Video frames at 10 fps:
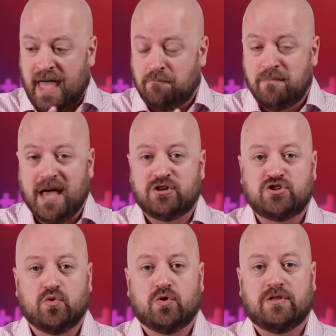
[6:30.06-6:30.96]
and make
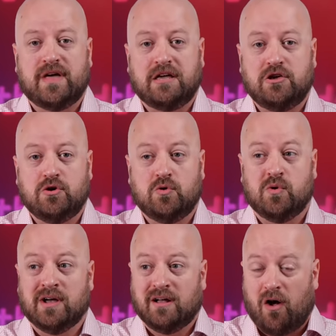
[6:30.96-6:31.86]
sure that
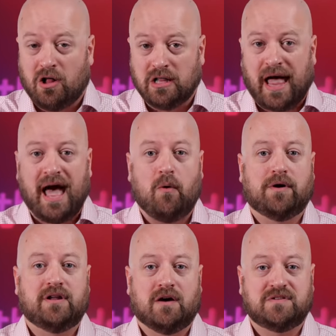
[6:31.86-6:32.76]
you
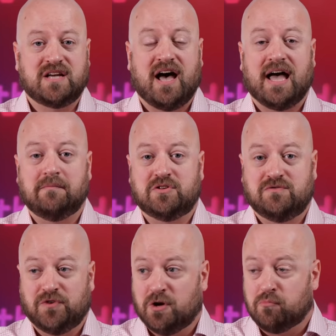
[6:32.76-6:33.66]
allow enough time
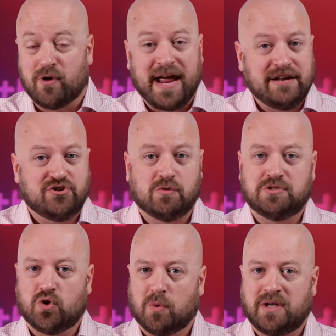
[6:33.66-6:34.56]
for your brain to
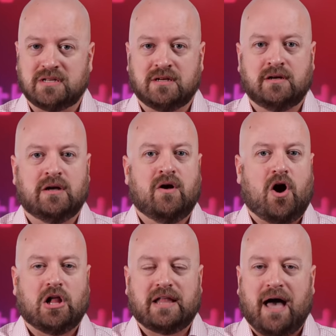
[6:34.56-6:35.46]
absorb it,
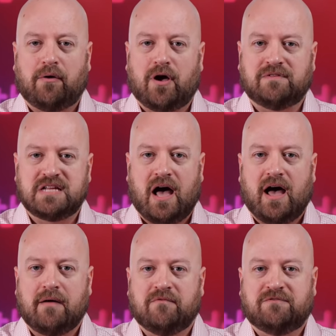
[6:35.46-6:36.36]
allow enough
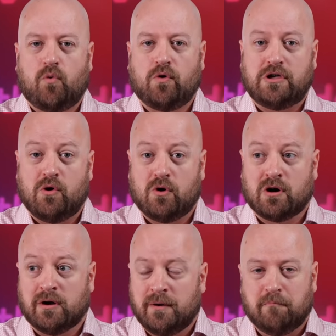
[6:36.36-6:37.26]
time for
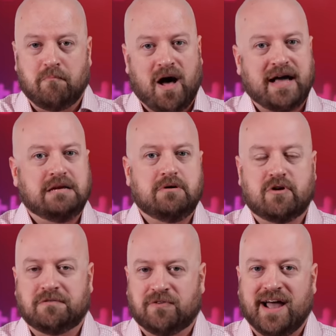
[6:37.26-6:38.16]
your mind to be
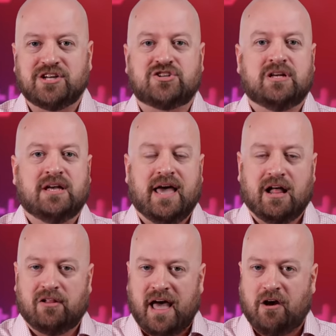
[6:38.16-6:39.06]
refreshed,
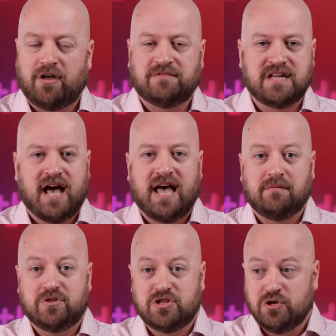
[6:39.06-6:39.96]
and allow enough
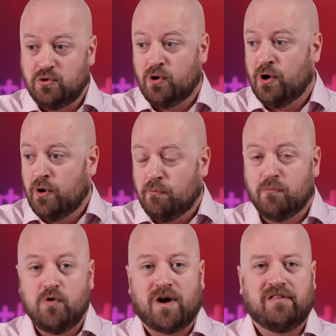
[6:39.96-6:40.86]
time to
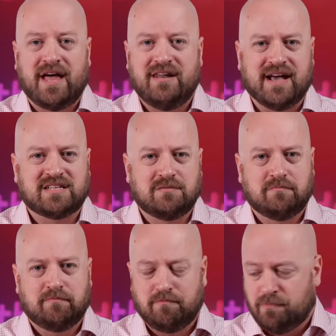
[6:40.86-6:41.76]
move on to that next
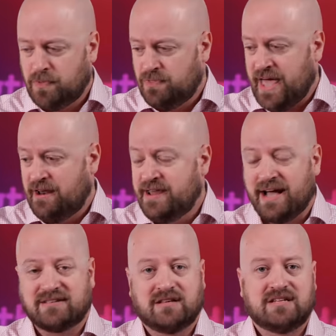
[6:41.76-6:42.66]
that
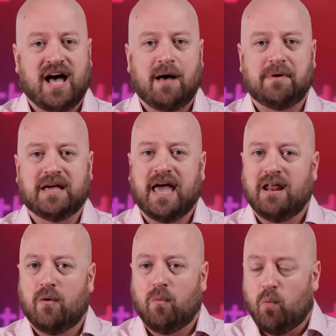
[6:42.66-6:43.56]
next topic
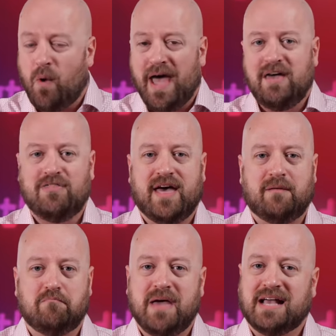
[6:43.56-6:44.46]
in a way
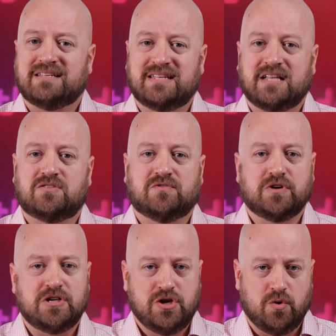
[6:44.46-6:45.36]
that makes sense
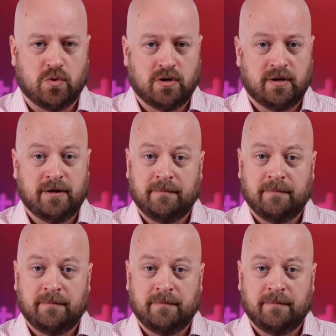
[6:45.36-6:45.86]
for you.